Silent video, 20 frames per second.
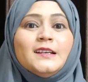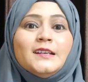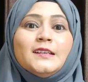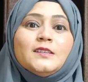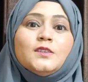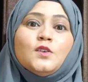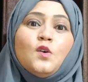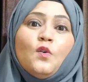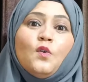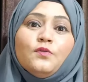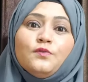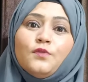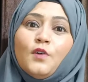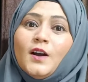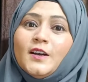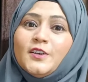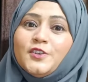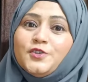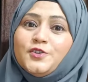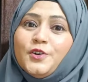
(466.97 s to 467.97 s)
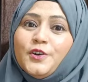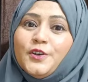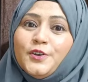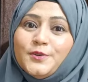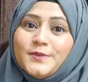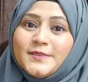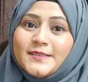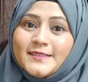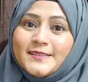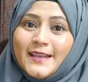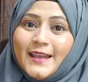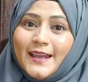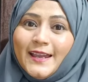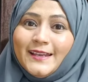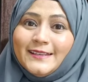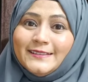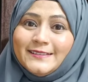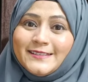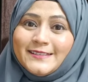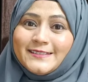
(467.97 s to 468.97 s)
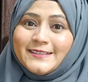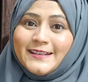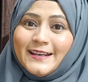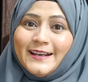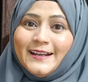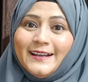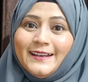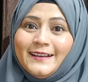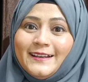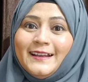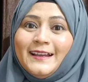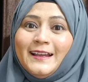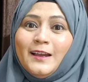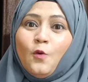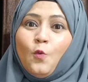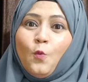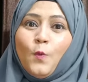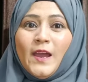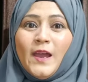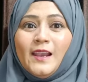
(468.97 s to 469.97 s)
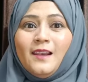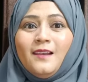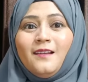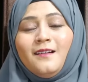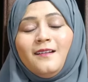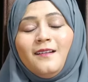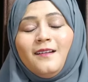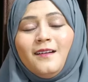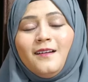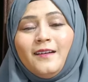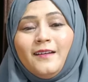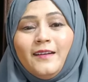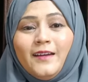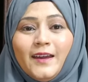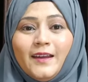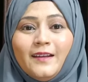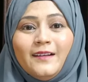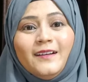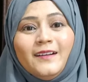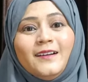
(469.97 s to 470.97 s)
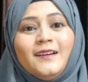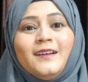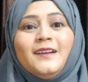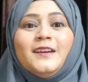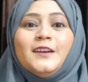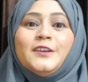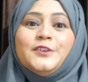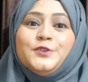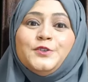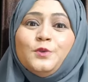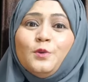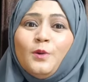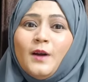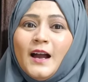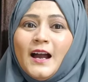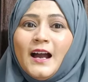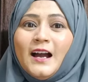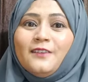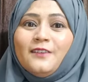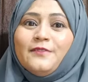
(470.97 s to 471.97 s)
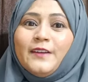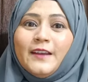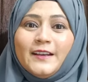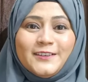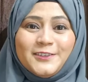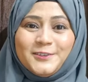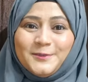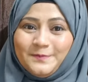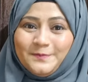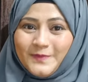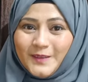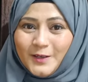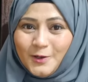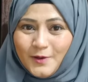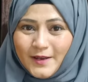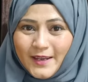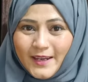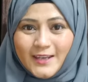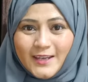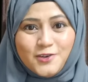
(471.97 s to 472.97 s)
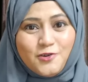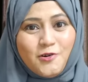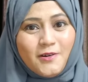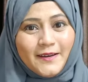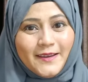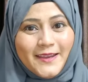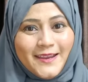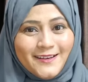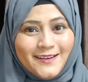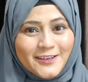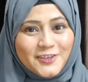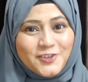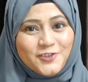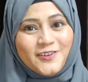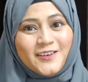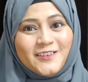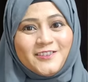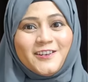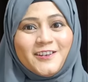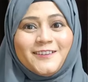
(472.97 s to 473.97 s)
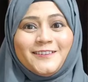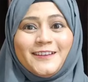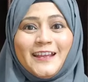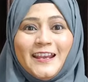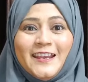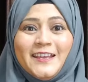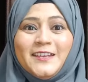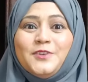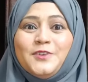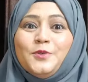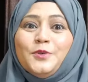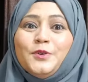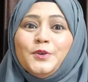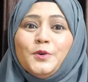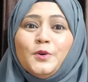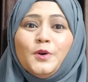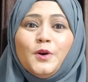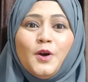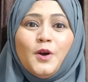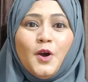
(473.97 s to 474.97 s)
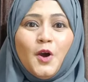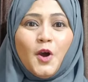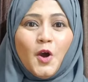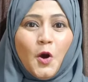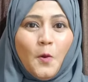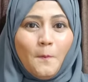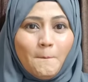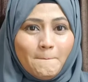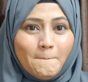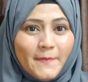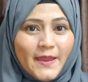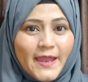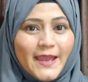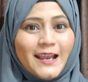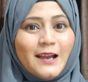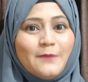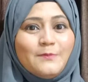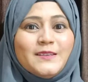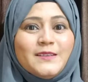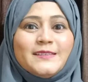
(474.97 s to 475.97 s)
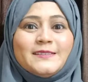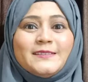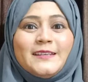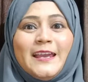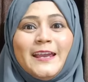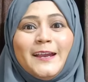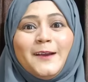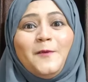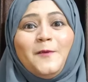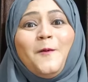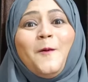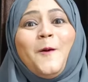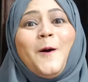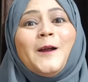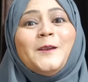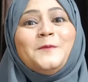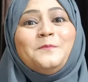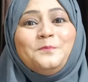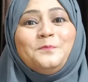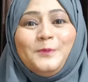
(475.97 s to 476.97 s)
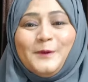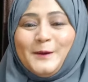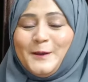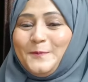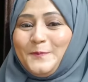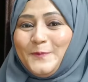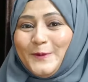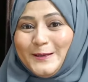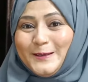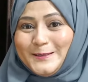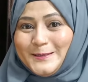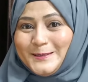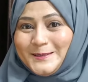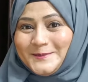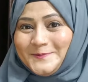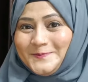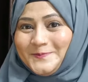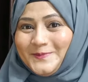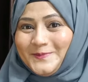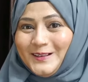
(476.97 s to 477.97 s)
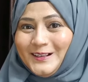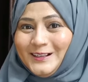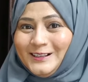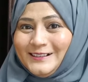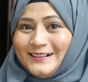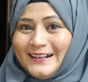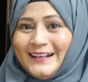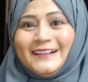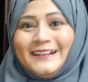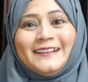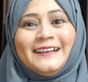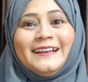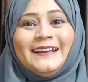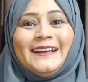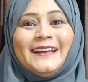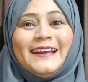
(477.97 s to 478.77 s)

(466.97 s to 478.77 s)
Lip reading: So what should you say instead? Well, here you have it. Okay, your English teacher telling you to make a mistake on purpose. All right.